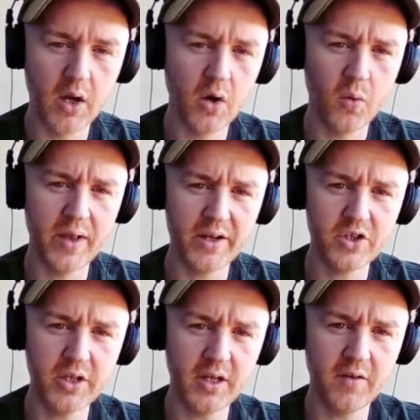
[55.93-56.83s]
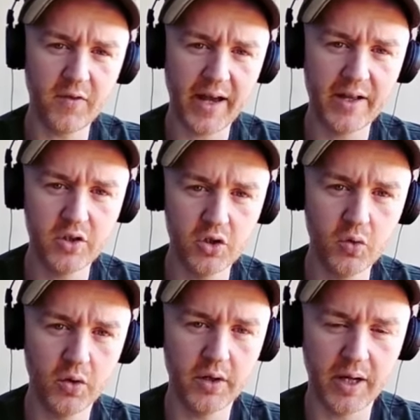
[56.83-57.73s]
Well, actually, if I had to do
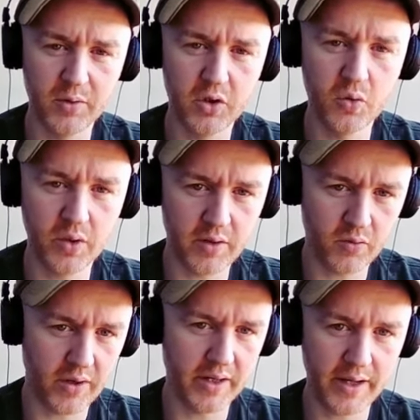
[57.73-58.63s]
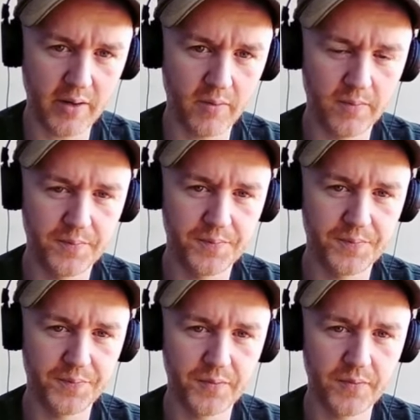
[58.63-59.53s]
it, I'd be doing it right now,
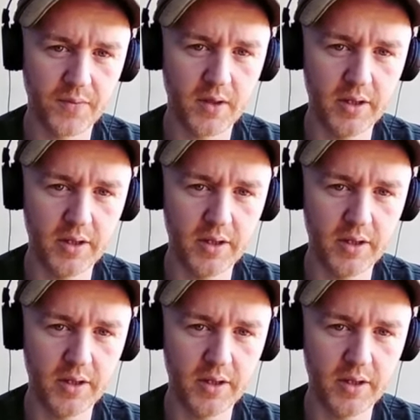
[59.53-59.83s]
in the